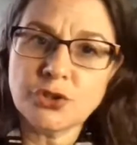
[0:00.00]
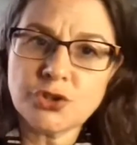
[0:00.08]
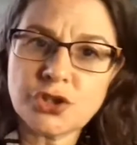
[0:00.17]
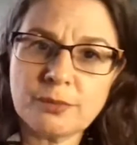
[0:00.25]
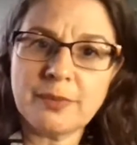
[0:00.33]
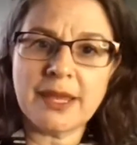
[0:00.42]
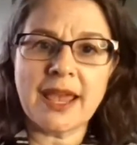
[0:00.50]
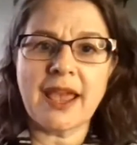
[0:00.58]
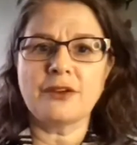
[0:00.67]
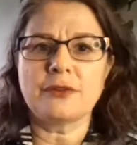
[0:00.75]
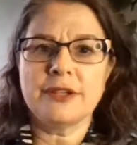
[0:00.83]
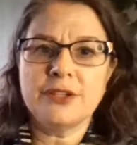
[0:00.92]
You shouldn't be
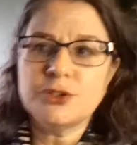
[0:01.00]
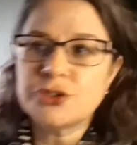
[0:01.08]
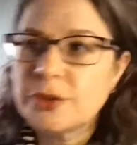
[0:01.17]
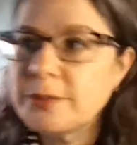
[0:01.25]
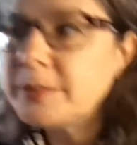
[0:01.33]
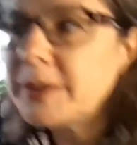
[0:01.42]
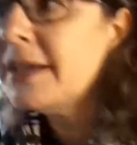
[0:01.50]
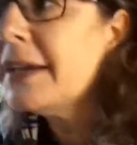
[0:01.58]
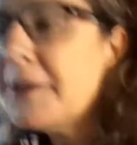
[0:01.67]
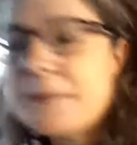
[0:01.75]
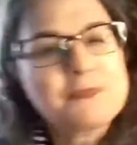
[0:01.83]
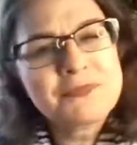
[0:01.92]
angry. You shouldn't be.
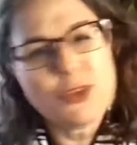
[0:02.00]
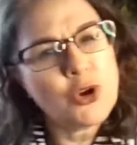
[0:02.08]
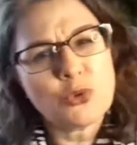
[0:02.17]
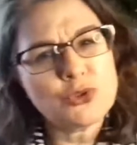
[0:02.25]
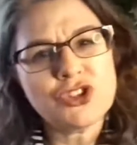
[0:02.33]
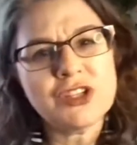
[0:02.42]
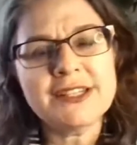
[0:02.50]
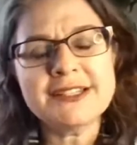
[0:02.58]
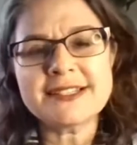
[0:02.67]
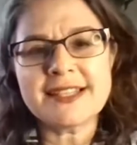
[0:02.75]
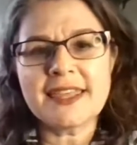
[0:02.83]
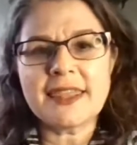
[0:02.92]
No, she didn't
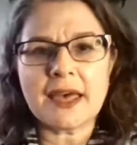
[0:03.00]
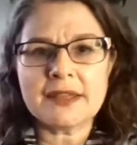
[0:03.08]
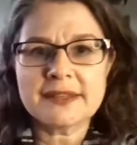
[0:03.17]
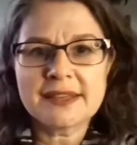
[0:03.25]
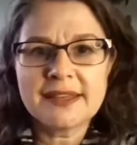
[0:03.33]
say that.